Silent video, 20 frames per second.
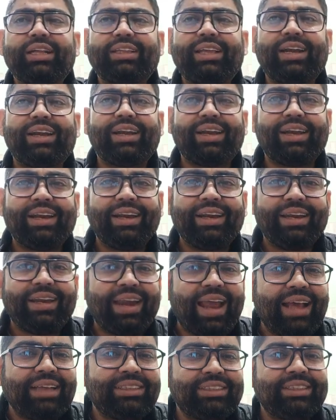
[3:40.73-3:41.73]
that
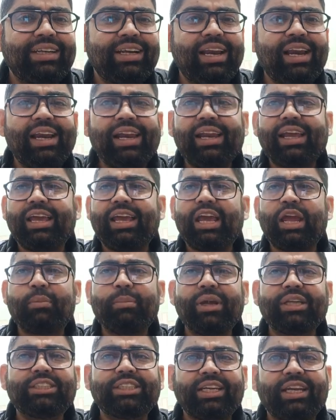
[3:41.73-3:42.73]
national
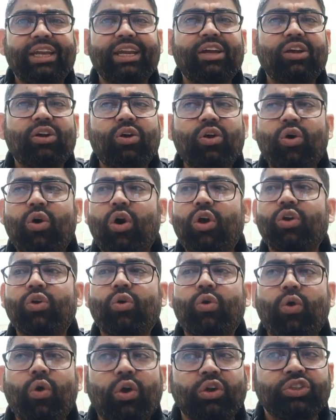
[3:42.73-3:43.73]
imagining or
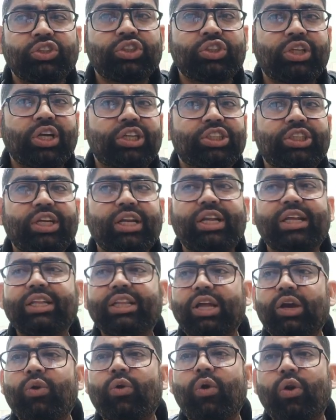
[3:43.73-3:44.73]
construction
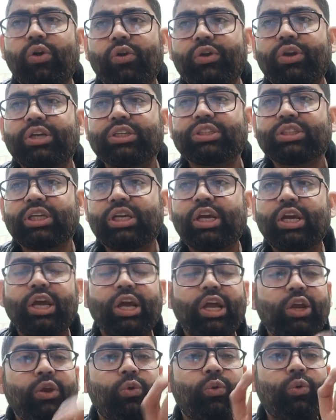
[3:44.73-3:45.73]
in the colonies,
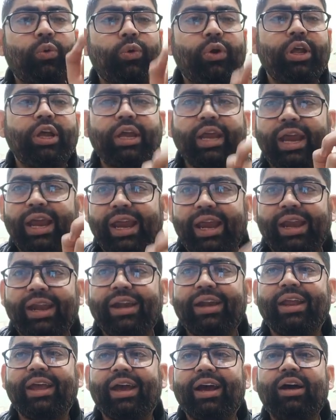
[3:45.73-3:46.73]
including
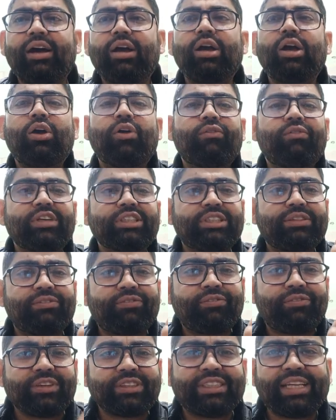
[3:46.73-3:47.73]
India, was
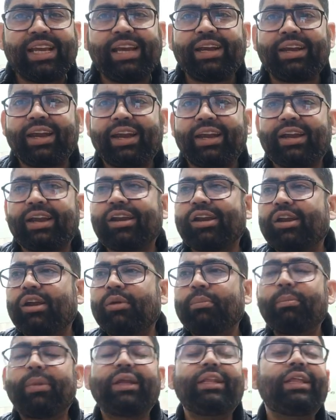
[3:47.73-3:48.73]
facilitated
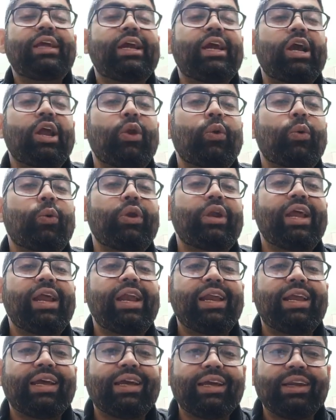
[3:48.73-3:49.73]
by the
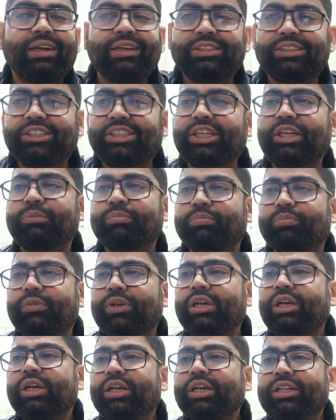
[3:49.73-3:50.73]
colonial regime.
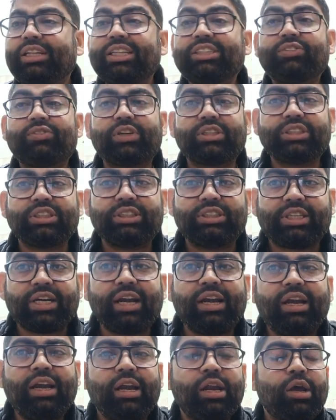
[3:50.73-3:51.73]
This was
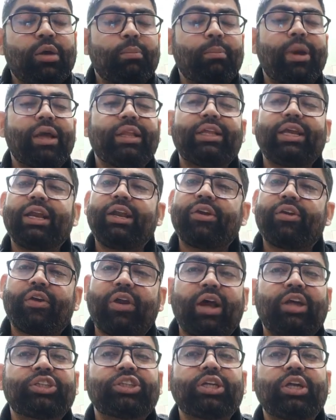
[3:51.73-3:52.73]
done by the
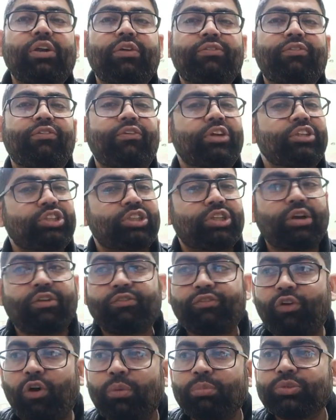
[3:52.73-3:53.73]
introduction of Western
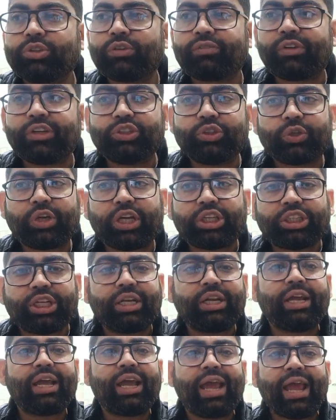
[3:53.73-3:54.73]
forms of
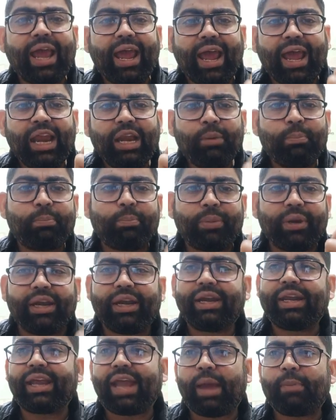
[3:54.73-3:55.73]
education and
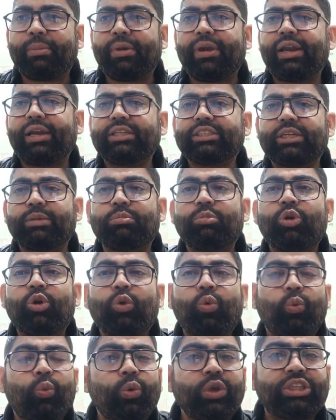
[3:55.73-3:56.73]
print capitalism,
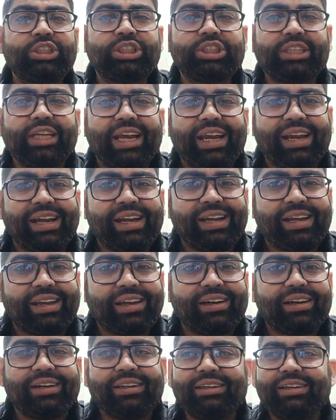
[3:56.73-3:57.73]
which in
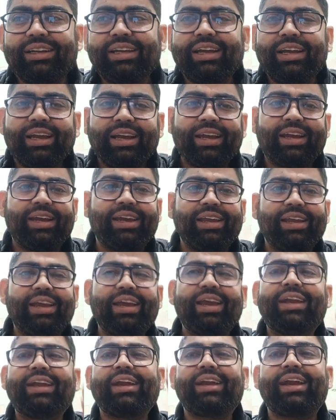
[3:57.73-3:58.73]
turn
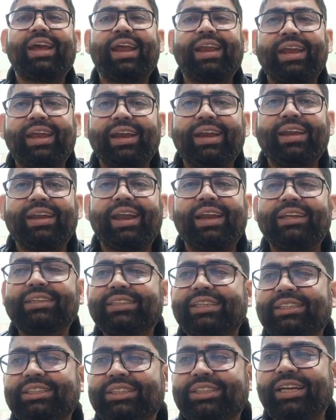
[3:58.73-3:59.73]
created an
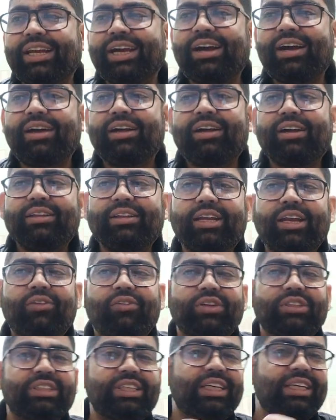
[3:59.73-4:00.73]
intelligentsia that
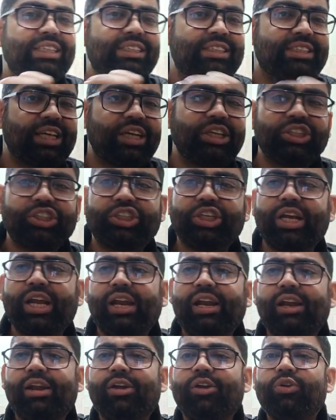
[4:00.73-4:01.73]
was
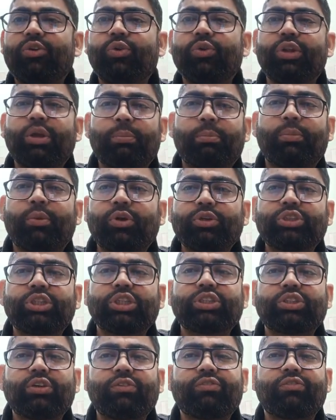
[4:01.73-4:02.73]
essential to the
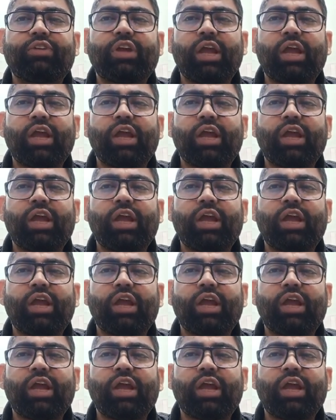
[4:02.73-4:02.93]
process of